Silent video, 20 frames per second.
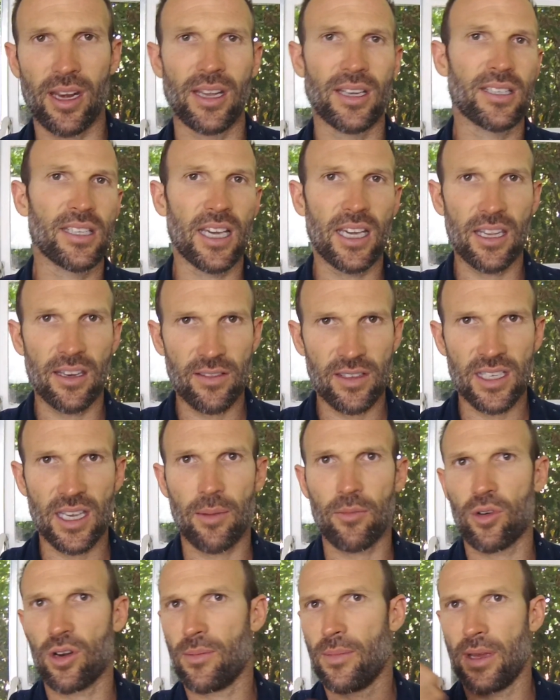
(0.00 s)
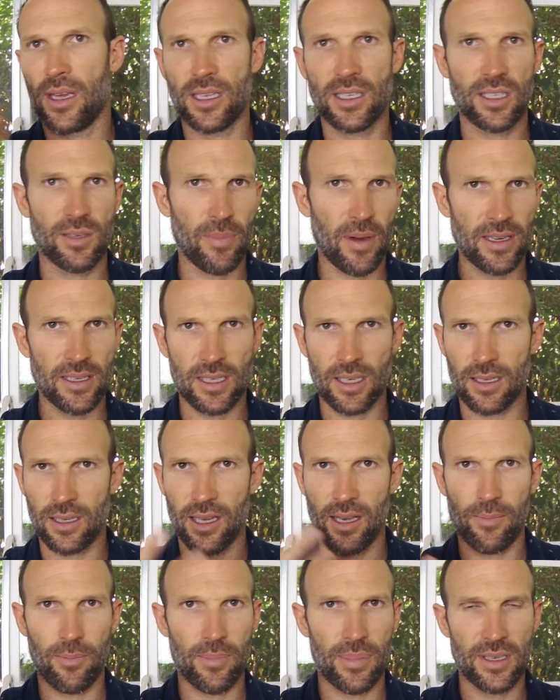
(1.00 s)
An executive summary means
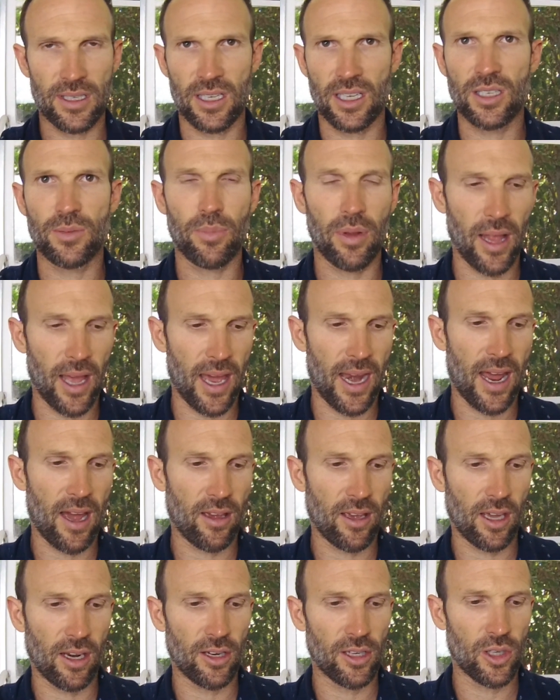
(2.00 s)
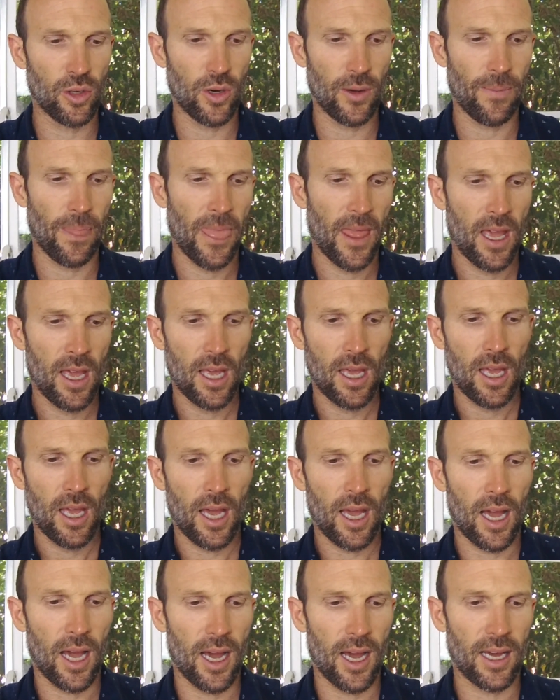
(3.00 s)
basically a business plan, how you're going to do it.
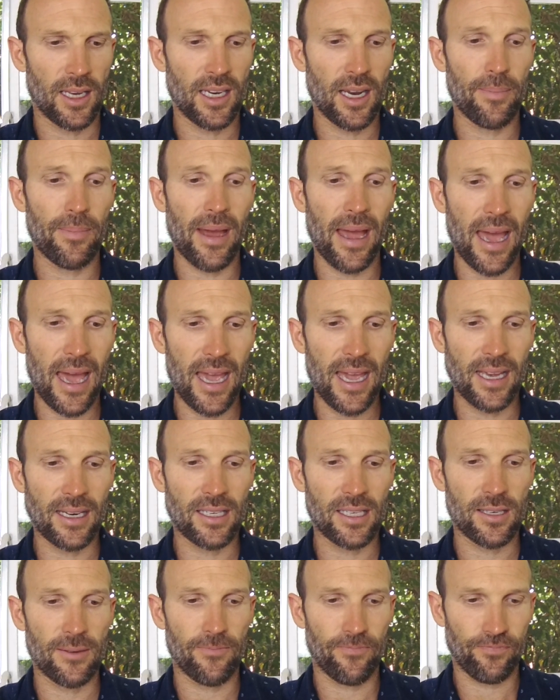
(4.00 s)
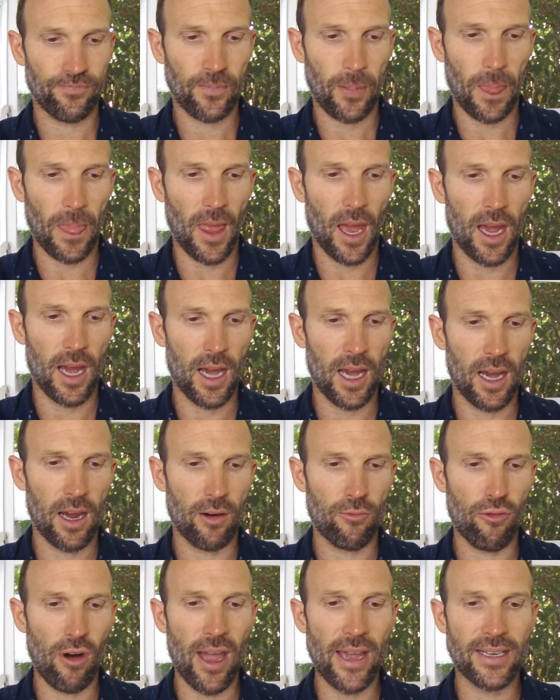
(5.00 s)
Uh, number eight, uh,
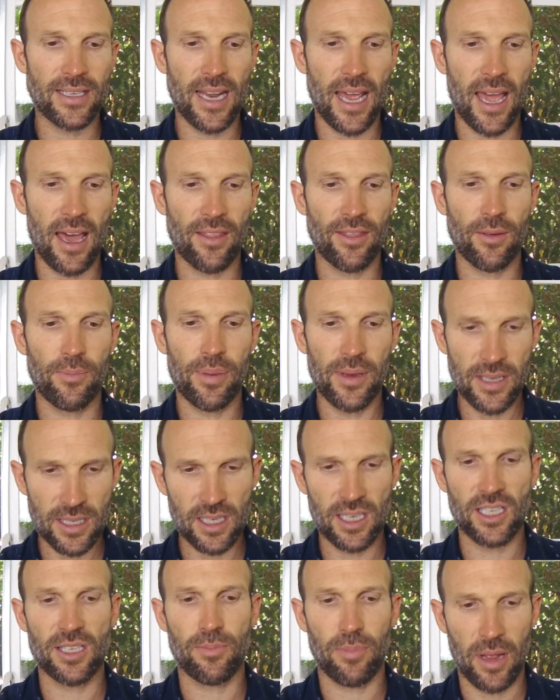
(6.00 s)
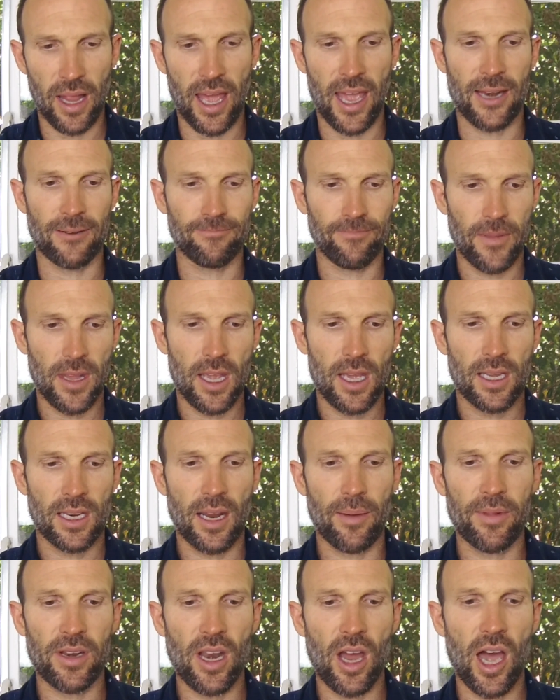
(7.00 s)
write down the business plan.
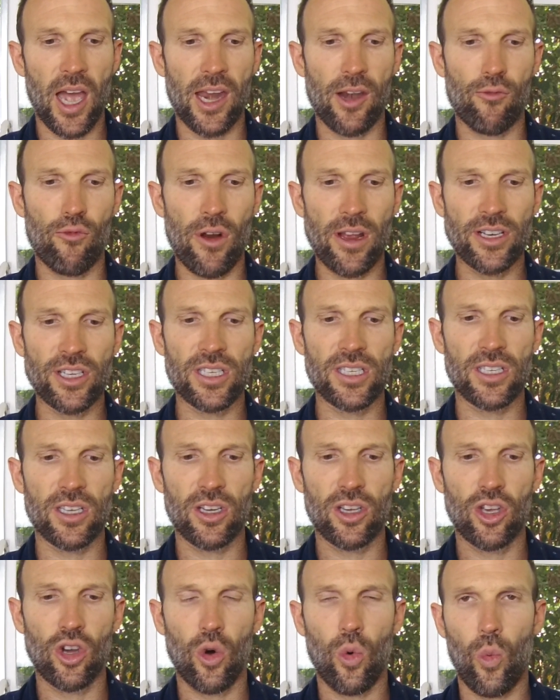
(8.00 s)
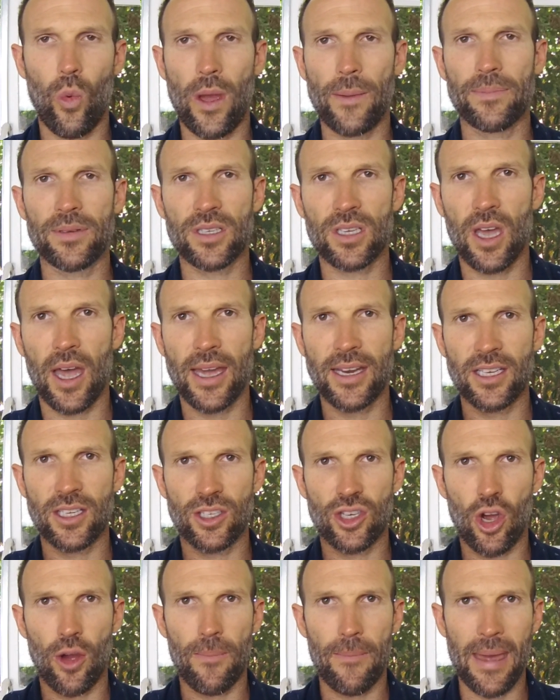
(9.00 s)
Number nine, register your website
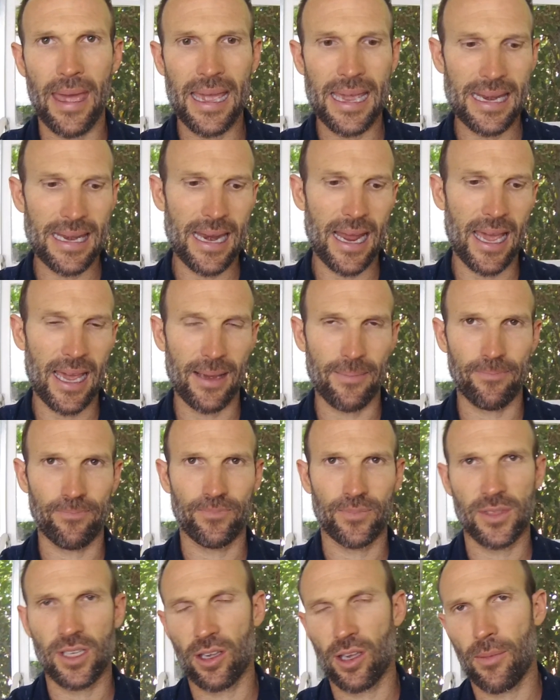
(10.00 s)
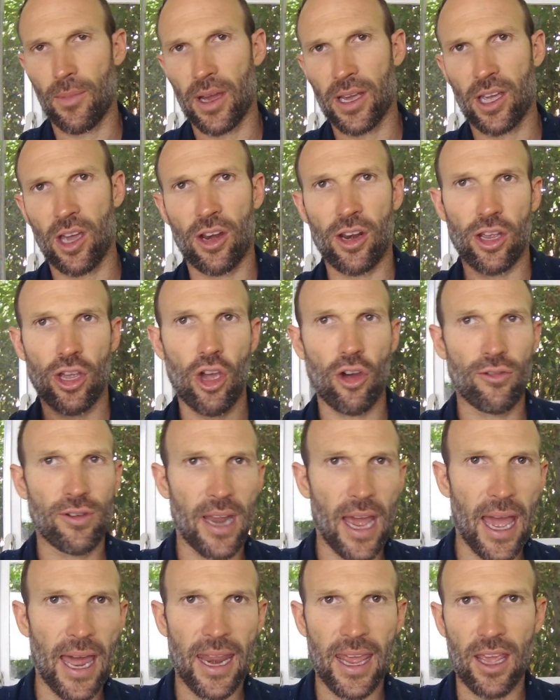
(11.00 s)
domain name. So you might go to
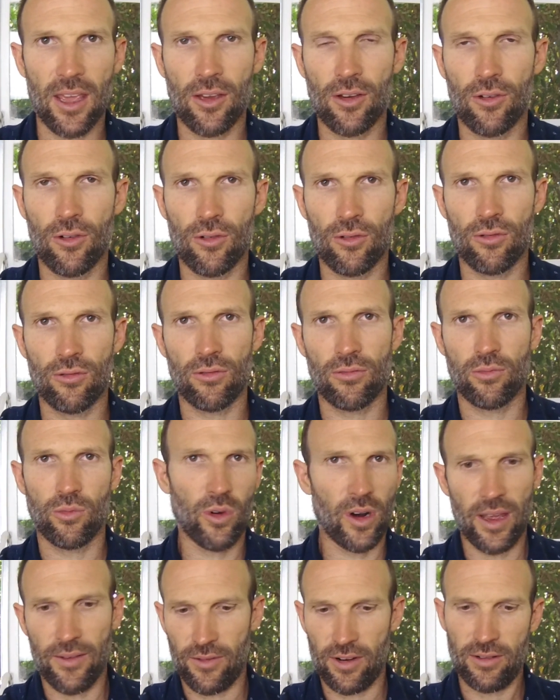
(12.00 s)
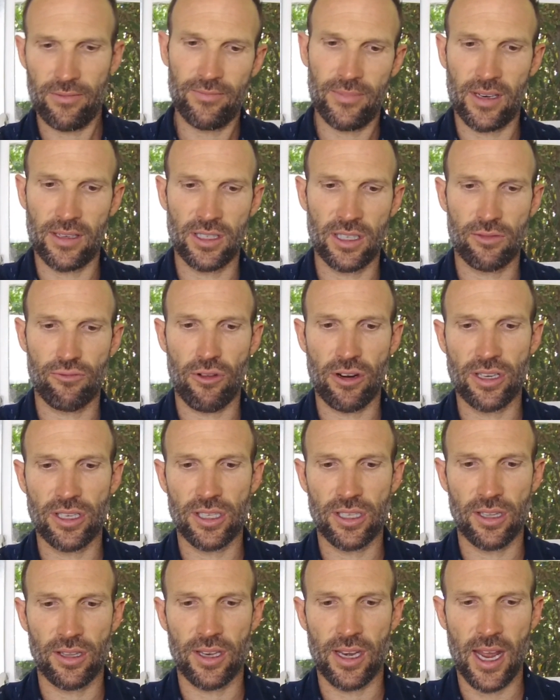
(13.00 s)
GoDaddy or whatever and just
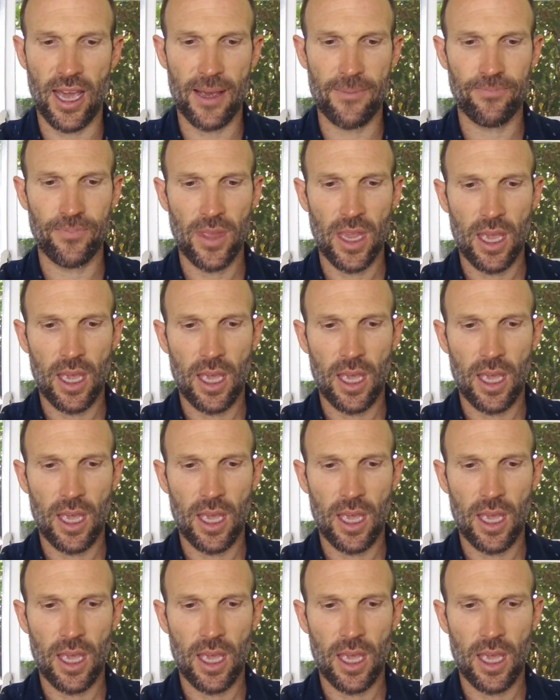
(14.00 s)
register the name.